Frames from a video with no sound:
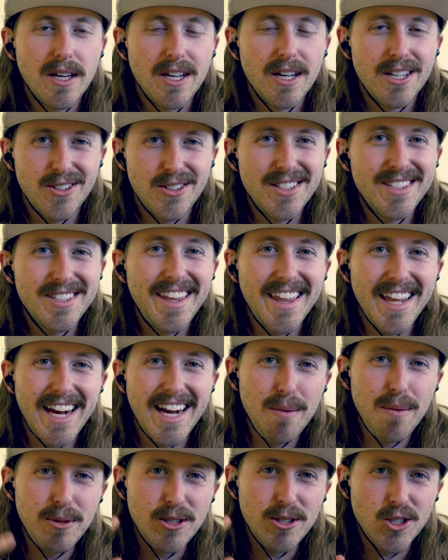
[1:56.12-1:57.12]
So let's say that
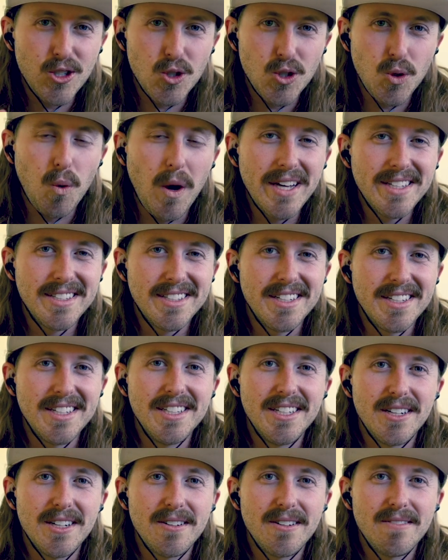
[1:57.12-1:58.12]
happens twice in a
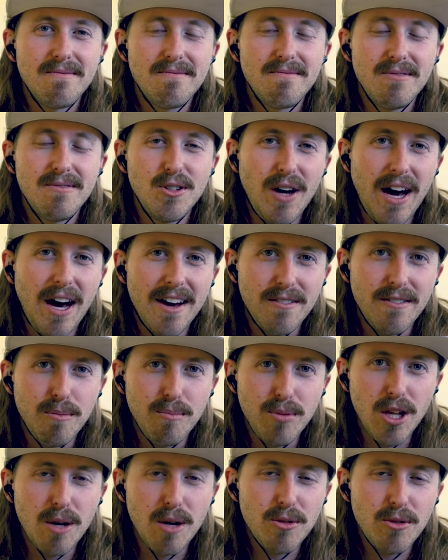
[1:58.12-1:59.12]
year. You have a
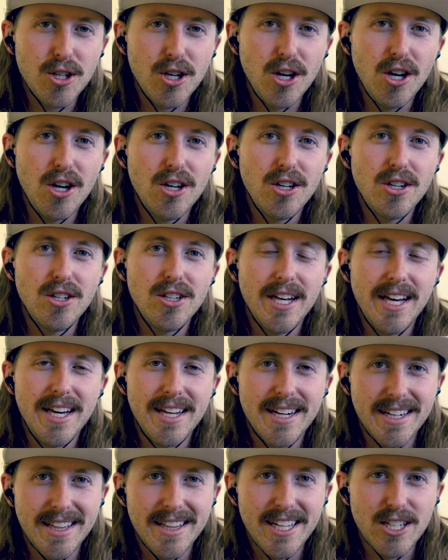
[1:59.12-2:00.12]
plumber call
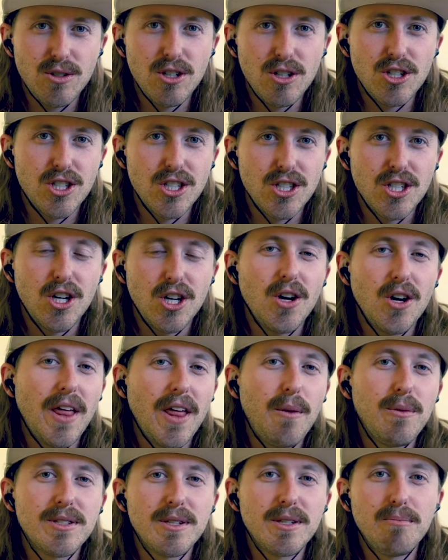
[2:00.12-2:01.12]
and an electrician call
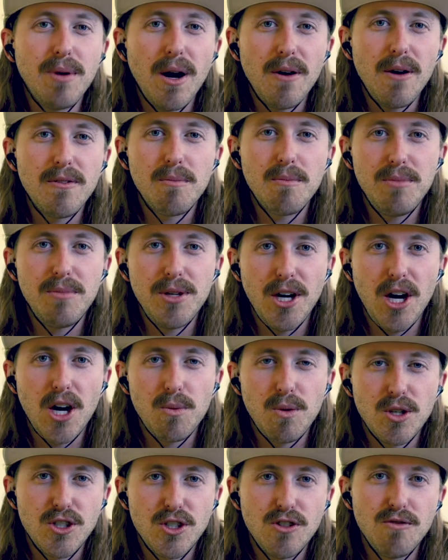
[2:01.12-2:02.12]
that was above and
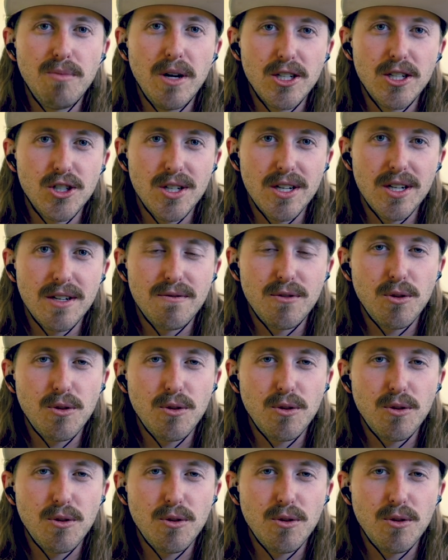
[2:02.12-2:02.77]
beyond what you budgeted